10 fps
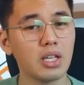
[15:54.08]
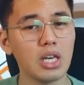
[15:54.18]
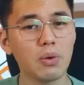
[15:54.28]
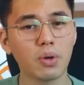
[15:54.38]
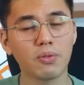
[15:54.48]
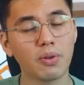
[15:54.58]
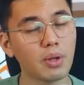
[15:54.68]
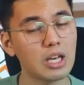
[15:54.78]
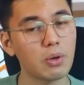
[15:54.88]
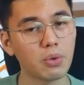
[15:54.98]
keyword from
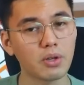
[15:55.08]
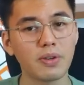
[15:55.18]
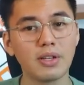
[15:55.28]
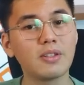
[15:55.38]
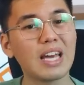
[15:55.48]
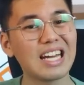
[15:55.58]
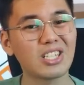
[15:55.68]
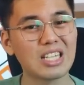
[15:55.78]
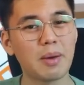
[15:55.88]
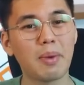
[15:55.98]
the keyword field,
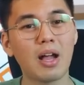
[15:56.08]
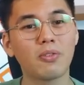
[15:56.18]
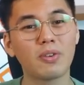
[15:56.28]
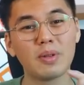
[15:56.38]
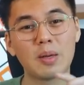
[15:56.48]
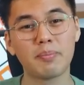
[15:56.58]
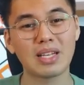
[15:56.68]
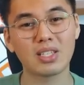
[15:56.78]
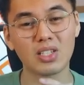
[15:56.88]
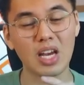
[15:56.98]
HTML from the
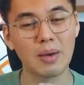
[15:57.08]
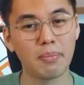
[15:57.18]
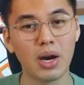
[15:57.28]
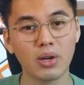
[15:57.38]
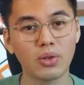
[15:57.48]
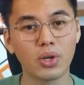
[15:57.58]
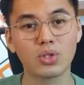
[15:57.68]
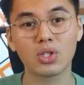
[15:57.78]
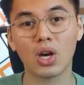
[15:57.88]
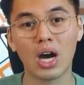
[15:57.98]
message a model
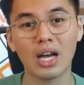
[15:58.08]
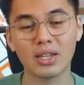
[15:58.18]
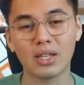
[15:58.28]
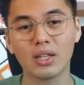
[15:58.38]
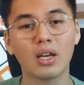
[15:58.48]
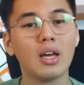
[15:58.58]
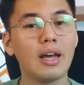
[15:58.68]
node's content,